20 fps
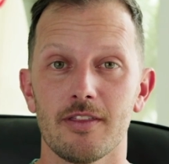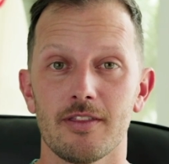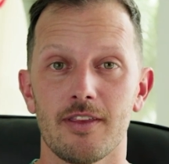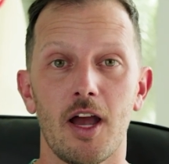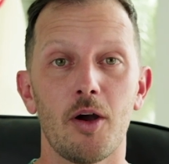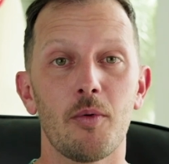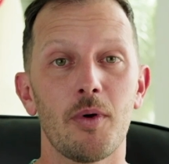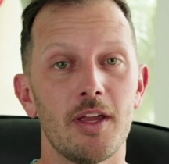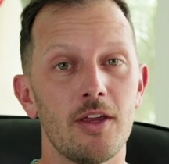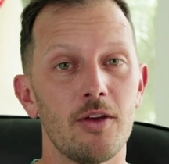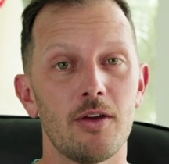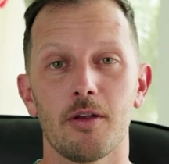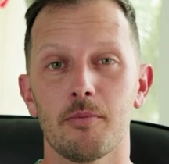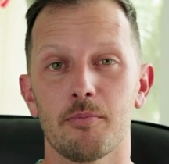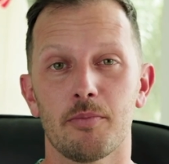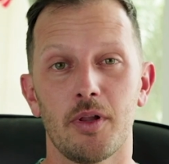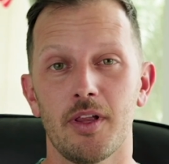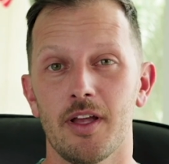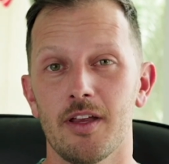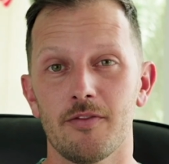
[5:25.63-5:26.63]
That way you can
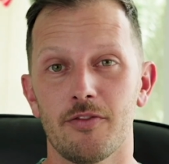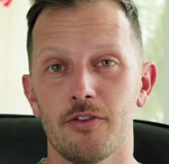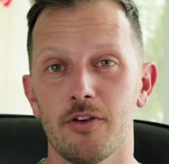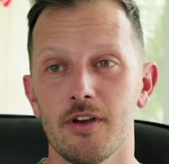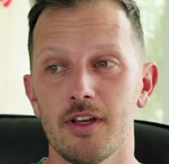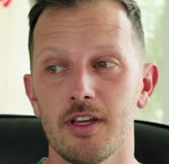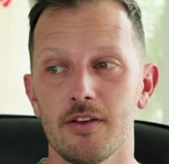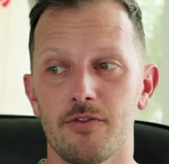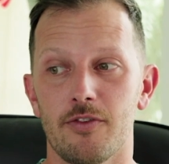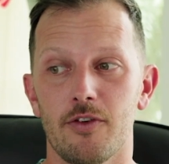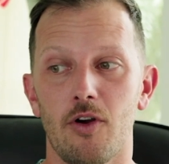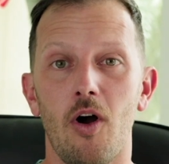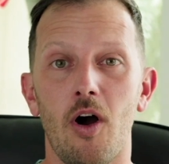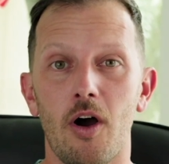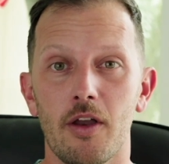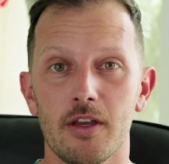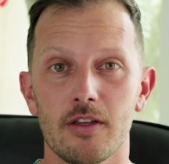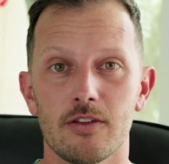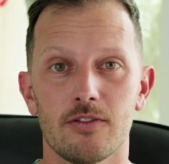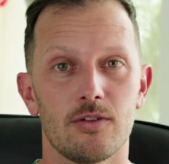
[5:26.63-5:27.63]
plan for a need for
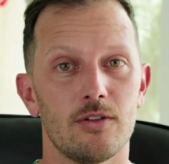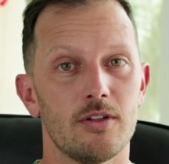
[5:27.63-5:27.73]
audits